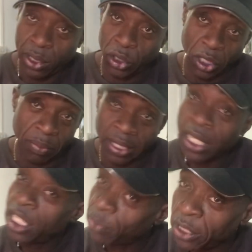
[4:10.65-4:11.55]
Do you know what I mean?
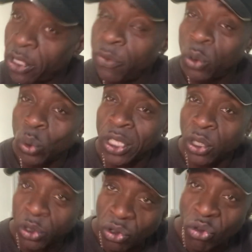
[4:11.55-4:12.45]
Especially if you was one of
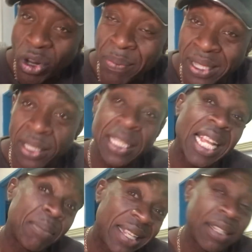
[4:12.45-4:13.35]
those 3 million
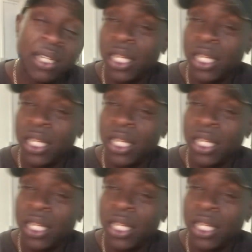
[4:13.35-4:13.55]
like me.